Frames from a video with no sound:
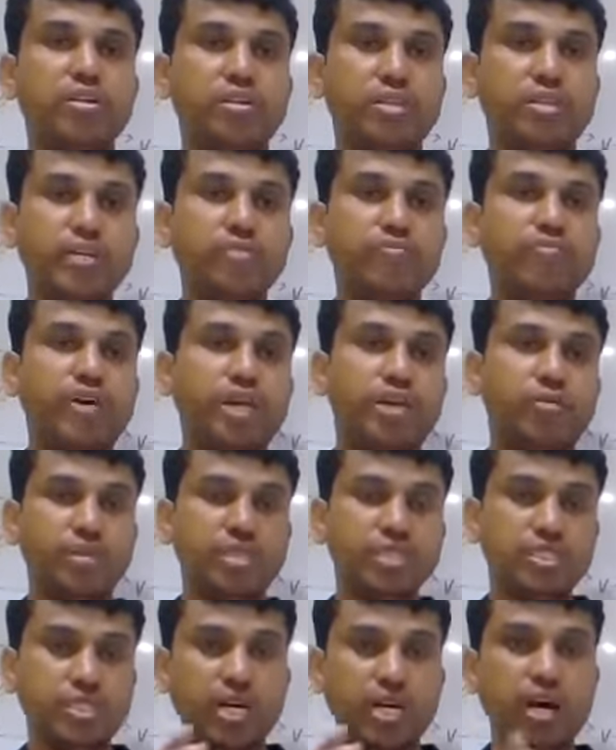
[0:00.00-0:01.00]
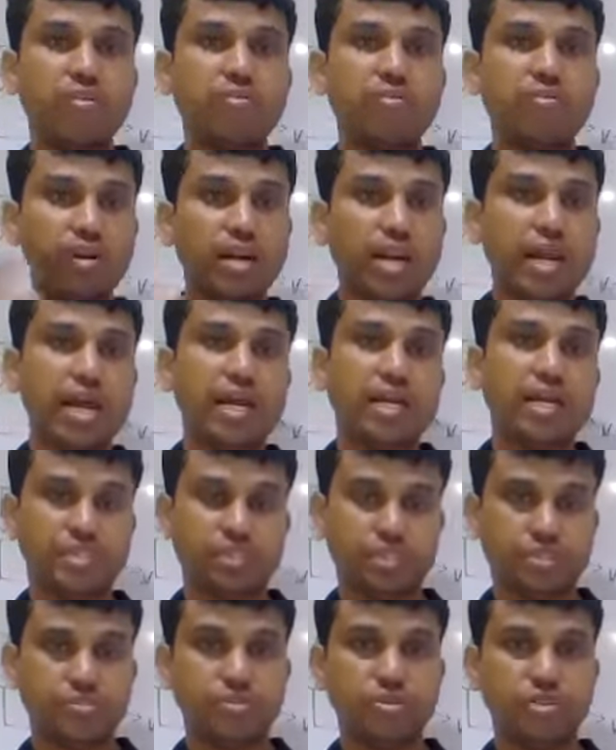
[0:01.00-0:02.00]
10:05 means they have
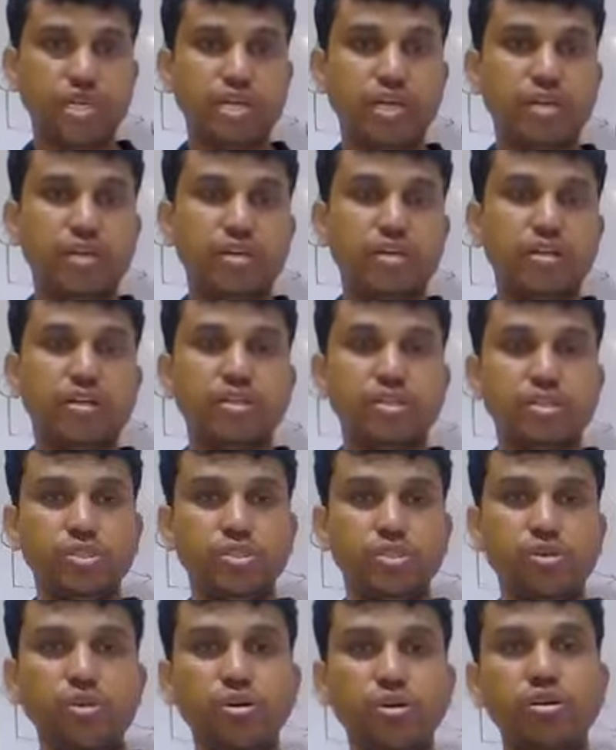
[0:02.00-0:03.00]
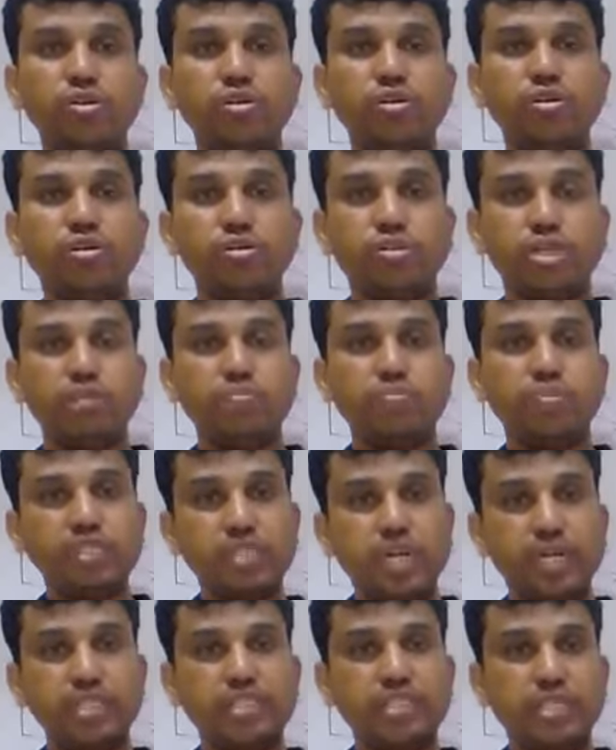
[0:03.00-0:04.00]
lagged. Okay, so that means
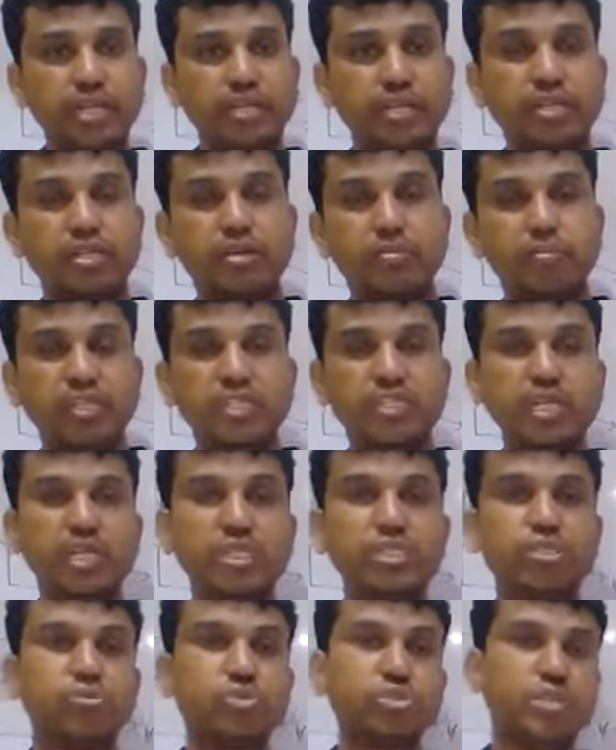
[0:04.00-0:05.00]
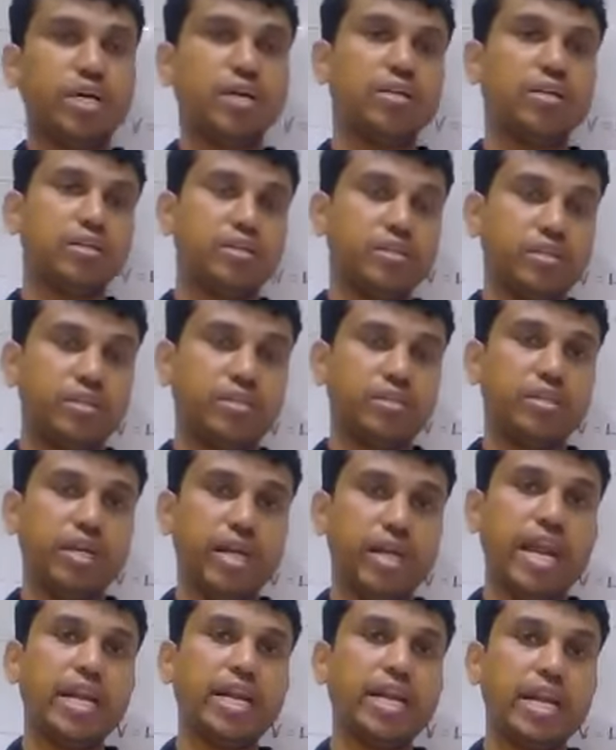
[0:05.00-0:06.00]
I started. The bus has to start
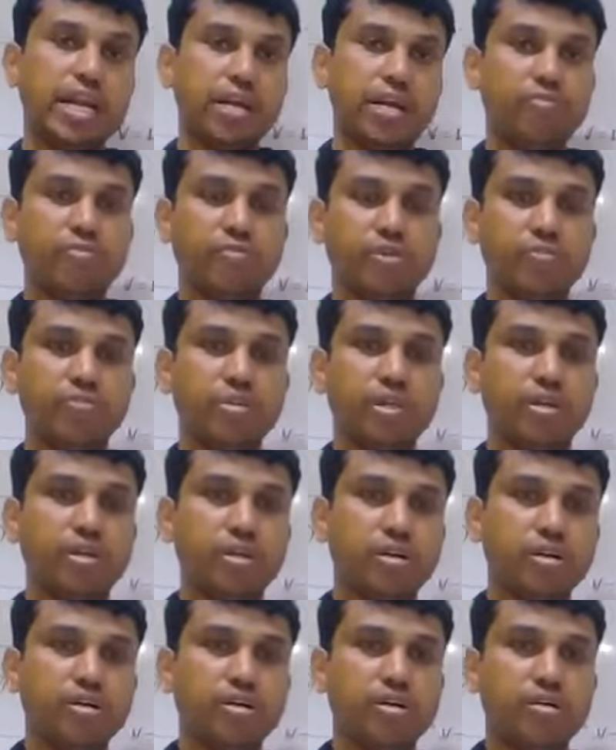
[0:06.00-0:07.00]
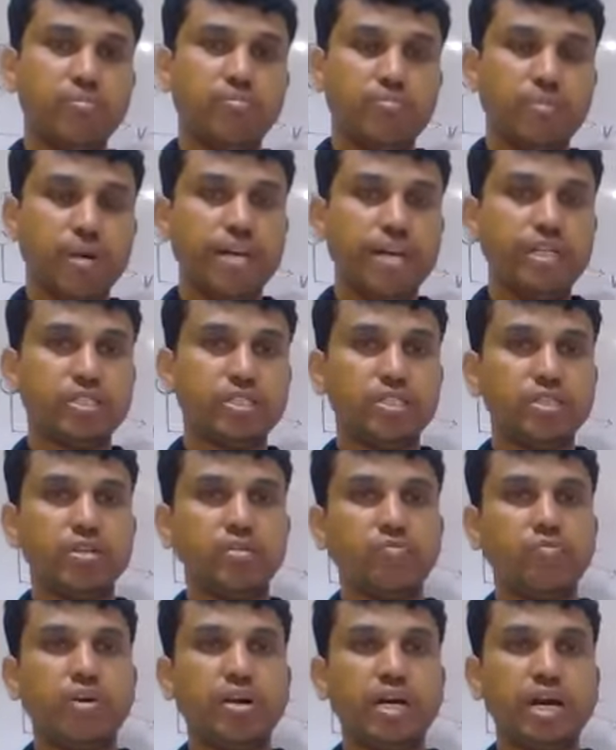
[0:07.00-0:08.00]
8 a.m. from the place.
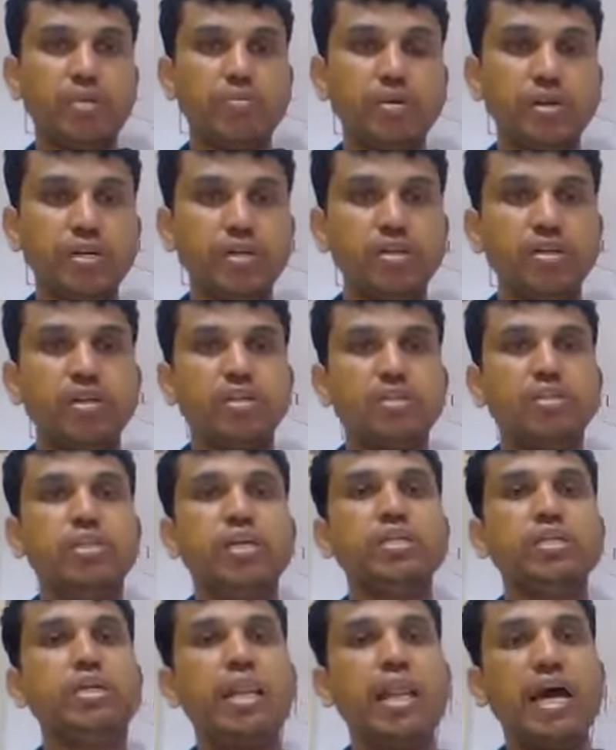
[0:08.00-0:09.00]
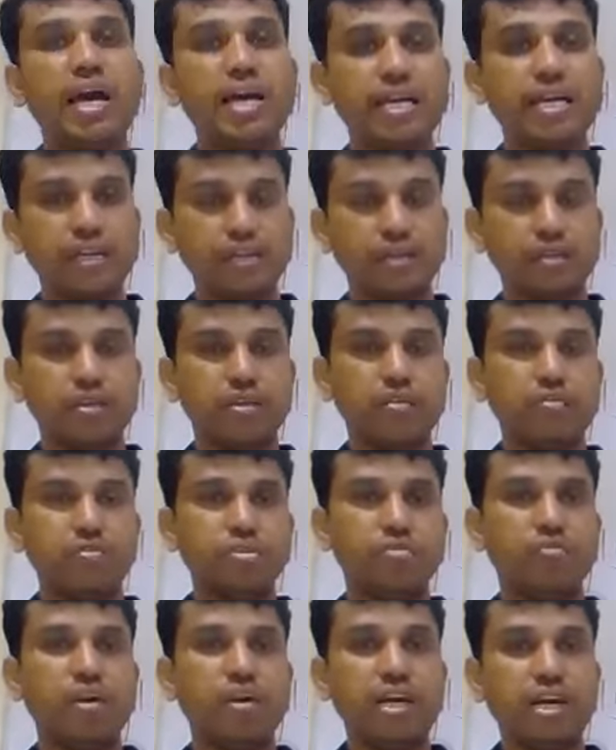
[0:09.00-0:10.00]
What happened? There is a lagging.
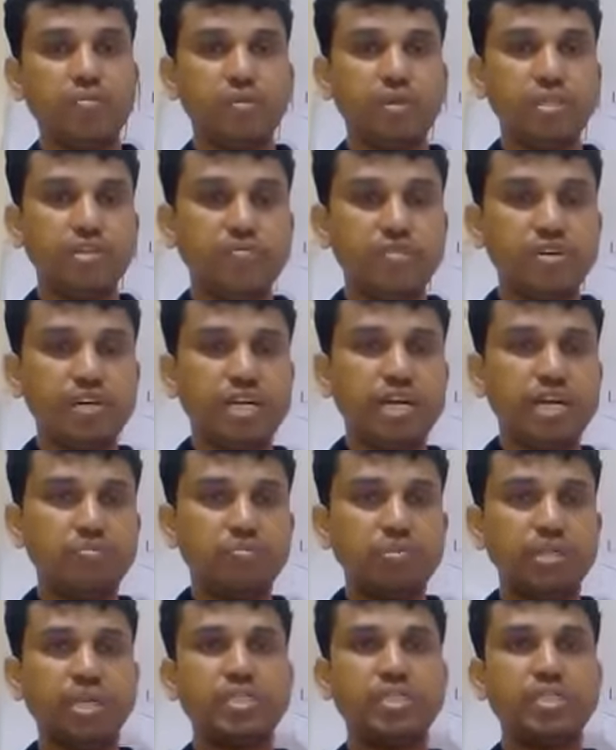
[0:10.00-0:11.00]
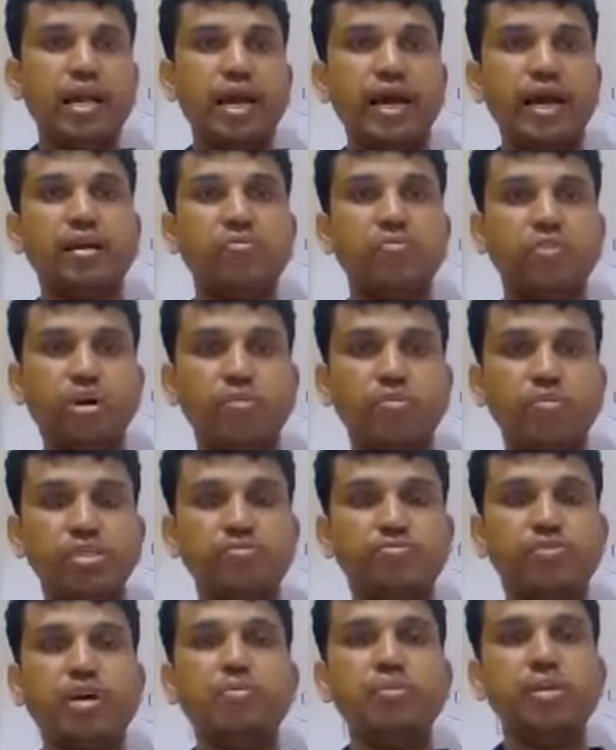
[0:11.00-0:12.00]
So what happened? Every time there is a lag. How much?
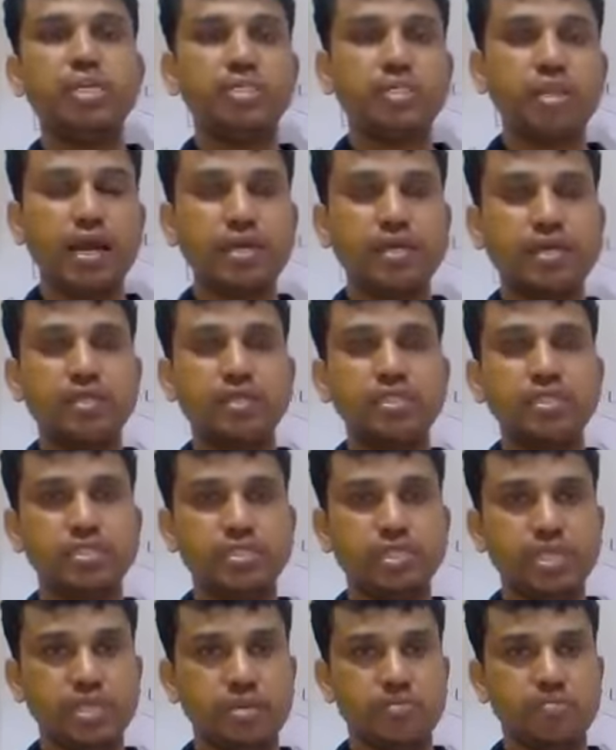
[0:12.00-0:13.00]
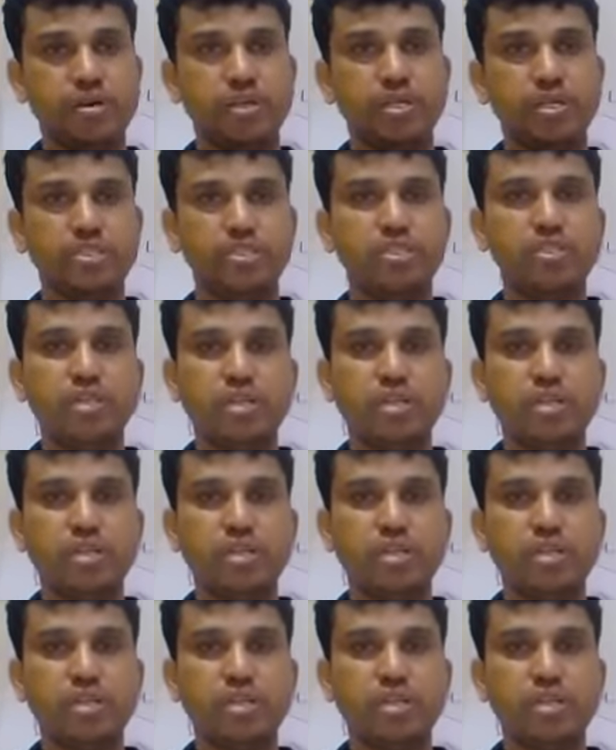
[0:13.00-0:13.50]
5 minutes lagging is taking place.